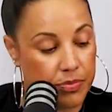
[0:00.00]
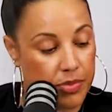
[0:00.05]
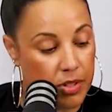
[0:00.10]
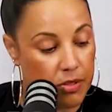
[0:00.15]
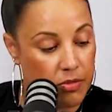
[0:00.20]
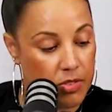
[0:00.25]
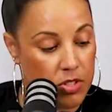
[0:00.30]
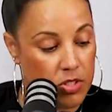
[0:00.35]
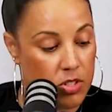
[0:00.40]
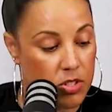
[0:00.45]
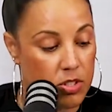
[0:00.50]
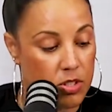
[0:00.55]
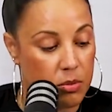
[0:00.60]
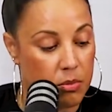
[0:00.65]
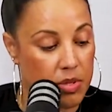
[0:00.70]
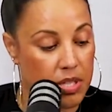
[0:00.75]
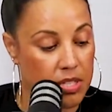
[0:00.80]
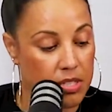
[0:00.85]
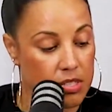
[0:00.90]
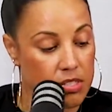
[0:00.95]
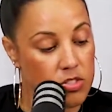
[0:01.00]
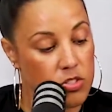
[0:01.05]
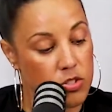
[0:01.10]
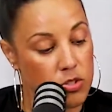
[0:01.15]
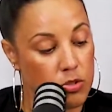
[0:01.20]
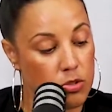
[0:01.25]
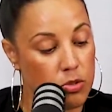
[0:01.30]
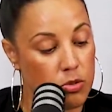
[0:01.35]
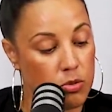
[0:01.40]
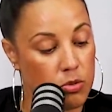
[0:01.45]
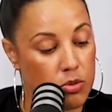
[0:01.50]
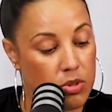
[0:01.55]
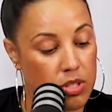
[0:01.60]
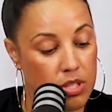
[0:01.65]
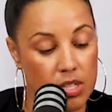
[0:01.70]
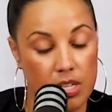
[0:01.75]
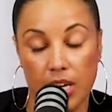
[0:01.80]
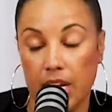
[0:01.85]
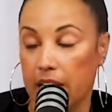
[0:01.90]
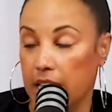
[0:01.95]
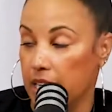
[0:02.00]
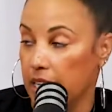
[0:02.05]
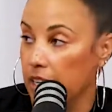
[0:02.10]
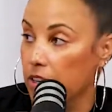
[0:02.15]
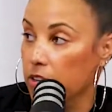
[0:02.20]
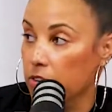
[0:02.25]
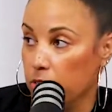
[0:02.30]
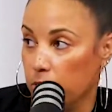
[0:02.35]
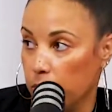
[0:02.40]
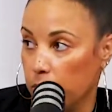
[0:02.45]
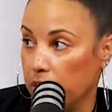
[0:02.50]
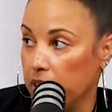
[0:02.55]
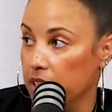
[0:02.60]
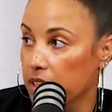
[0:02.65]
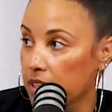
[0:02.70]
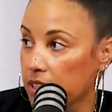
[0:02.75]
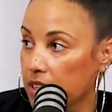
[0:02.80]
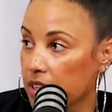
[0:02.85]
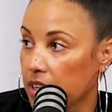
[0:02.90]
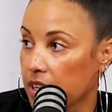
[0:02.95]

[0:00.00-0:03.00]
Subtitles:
of the tournament to the Haiti earthquake.